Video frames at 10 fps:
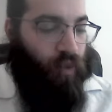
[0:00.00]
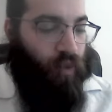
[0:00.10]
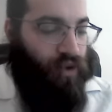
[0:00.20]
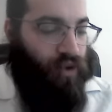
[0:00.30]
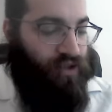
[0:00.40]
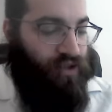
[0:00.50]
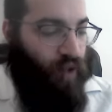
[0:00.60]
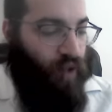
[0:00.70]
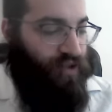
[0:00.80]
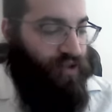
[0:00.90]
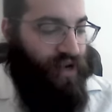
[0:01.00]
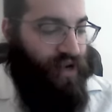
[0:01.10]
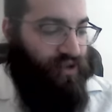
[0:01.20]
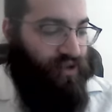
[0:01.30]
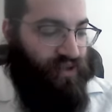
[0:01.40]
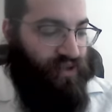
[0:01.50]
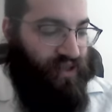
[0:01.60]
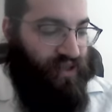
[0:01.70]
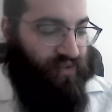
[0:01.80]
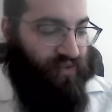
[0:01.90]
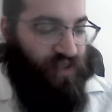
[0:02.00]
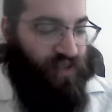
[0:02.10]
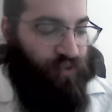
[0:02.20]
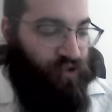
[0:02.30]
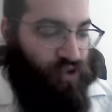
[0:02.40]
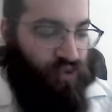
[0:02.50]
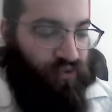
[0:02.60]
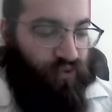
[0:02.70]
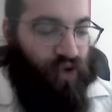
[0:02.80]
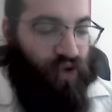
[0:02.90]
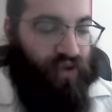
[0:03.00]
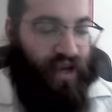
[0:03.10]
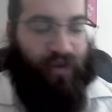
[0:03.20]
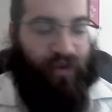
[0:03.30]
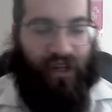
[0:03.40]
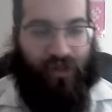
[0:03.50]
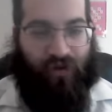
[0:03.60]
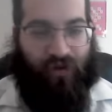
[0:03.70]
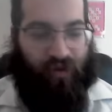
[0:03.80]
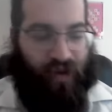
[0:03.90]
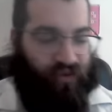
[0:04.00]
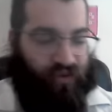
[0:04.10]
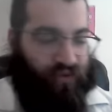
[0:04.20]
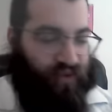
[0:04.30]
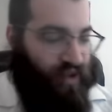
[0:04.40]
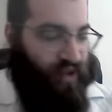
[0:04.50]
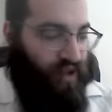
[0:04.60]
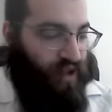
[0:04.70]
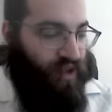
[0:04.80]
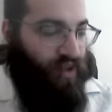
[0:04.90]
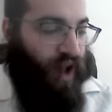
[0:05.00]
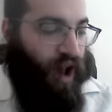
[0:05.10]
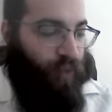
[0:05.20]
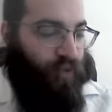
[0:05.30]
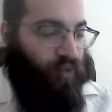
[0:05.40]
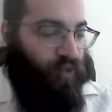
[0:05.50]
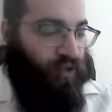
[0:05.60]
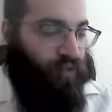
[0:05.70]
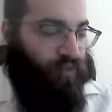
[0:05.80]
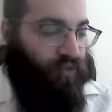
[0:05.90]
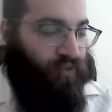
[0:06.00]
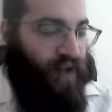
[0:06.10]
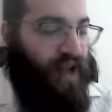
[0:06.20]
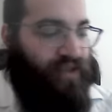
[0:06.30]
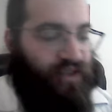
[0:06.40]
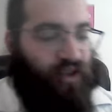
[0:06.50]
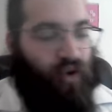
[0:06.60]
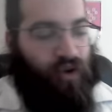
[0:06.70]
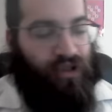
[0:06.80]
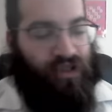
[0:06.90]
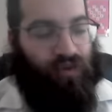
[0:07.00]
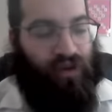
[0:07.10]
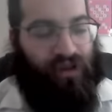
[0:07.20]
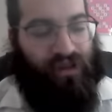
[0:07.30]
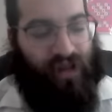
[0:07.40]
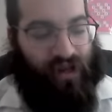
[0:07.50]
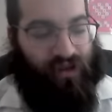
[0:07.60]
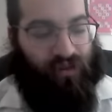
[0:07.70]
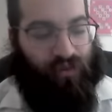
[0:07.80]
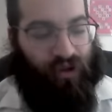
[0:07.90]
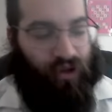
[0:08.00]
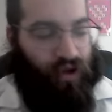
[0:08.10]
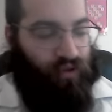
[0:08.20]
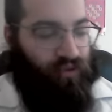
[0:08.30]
world is always ready to receive the spiritual flow that emanates from above. The upper world provides in accordance with the state below.